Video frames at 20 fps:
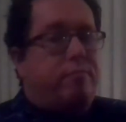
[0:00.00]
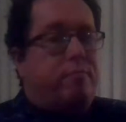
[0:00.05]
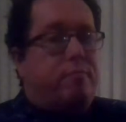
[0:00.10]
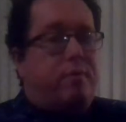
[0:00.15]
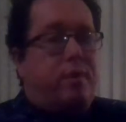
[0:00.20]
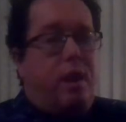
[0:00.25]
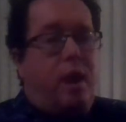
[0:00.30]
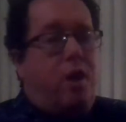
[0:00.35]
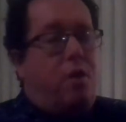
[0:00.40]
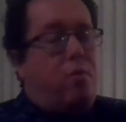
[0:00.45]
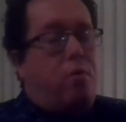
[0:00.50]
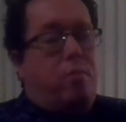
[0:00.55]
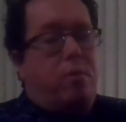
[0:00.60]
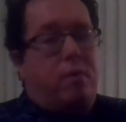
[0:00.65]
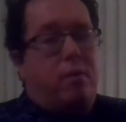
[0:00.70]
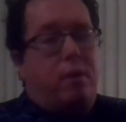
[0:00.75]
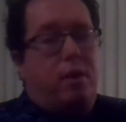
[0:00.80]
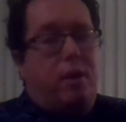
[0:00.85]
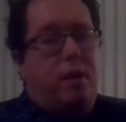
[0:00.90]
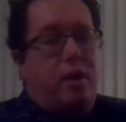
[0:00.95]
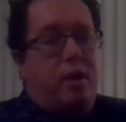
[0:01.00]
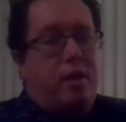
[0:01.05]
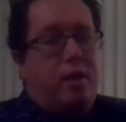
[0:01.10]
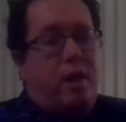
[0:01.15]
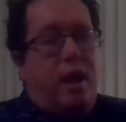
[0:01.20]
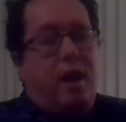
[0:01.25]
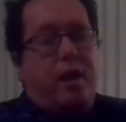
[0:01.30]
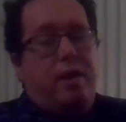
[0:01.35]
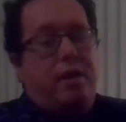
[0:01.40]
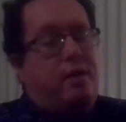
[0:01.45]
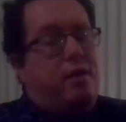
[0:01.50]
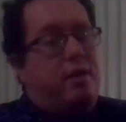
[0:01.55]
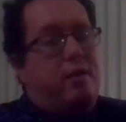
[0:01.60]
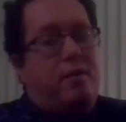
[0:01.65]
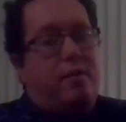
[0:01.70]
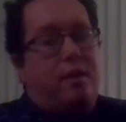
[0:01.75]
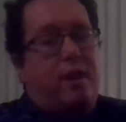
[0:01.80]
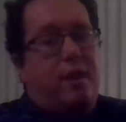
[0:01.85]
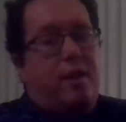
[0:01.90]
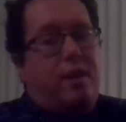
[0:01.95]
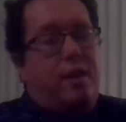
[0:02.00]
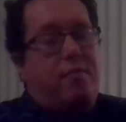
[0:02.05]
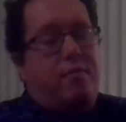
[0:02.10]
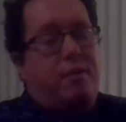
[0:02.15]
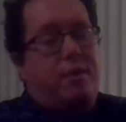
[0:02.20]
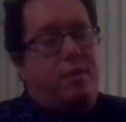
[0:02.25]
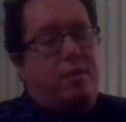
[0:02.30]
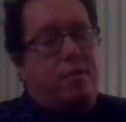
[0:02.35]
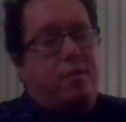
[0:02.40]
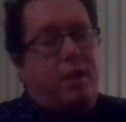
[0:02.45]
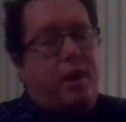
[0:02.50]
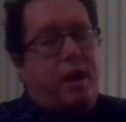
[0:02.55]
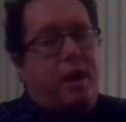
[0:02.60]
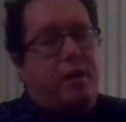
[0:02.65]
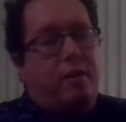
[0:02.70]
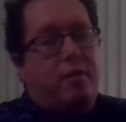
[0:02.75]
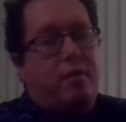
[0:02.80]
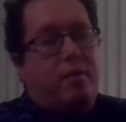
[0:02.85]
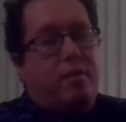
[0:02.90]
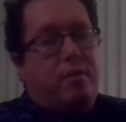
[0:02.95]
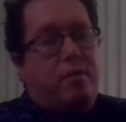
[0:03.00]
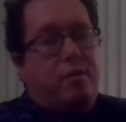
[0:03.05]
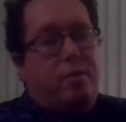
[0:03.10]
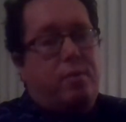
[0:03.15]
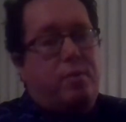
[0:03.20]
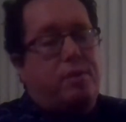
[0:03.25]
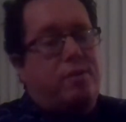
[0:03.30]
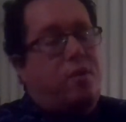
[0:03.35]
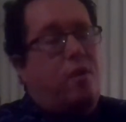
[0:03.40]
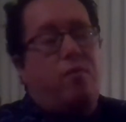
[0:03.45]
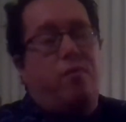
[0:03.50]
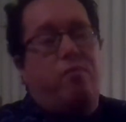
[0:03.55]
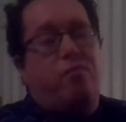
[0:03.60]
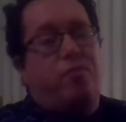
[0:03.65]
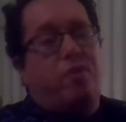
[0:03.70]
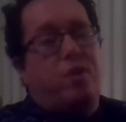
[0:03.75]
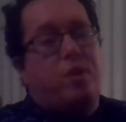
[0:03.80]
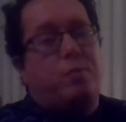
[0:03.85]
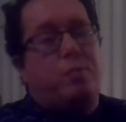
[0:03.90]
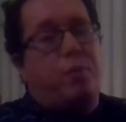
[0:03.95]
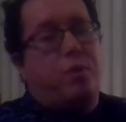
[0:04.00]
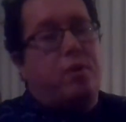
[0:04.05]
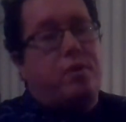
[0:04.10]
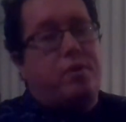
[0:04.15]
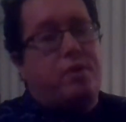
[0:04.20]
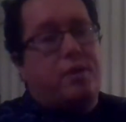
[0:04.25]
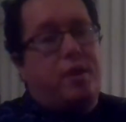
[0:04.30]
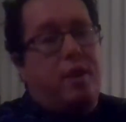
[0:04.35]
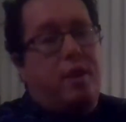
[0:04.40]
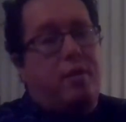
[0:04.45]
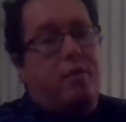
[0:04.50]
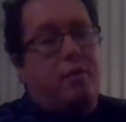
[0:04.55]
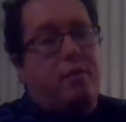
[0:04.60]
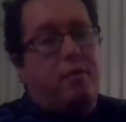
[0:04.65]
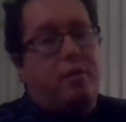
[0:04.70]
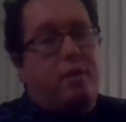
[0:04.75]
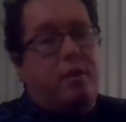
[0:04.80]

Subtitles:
No. God didn't even do that to his own firstborn son.